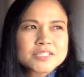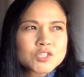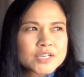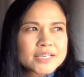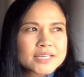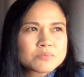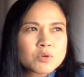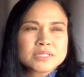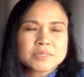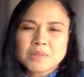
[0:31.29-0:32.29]
Distance learning is
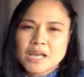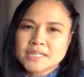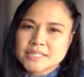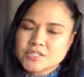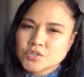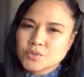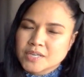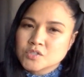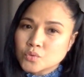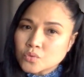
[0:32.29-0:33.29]
mostly plugged into
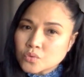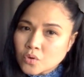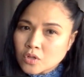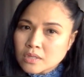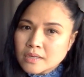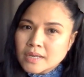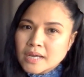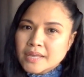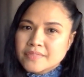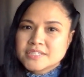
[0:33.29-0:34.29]
a school. Right.
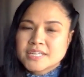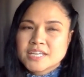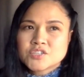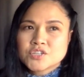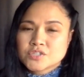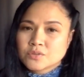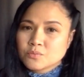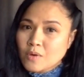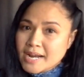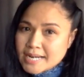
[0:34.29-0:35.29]
The teachers,
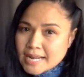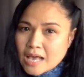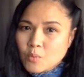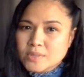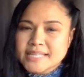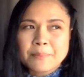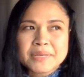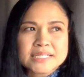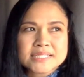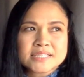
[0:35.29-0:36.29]
right now, what's
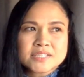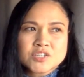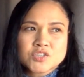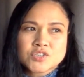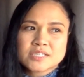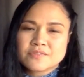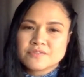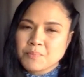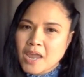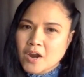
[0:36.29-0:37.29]
happening is the teachers
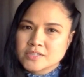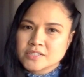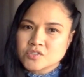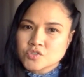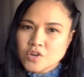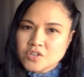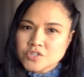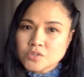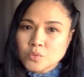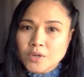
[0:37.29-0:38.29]
give the parents
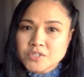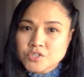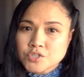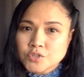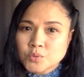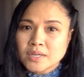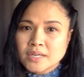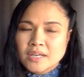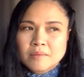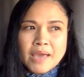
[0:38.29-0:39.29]
instructions on what to do,
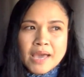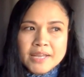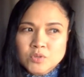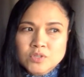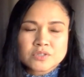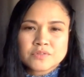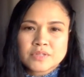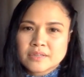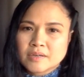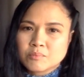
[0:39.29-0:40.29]
manuals of
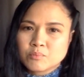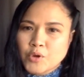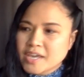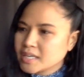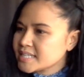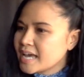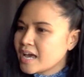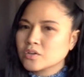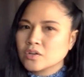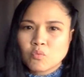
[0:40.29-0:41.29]
the breaking
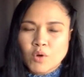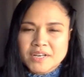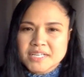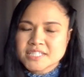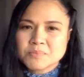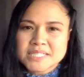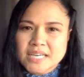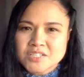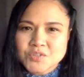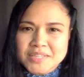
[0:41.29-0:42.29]
down of what needs to be
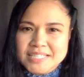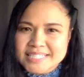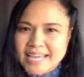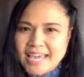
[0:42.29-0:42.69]
done during the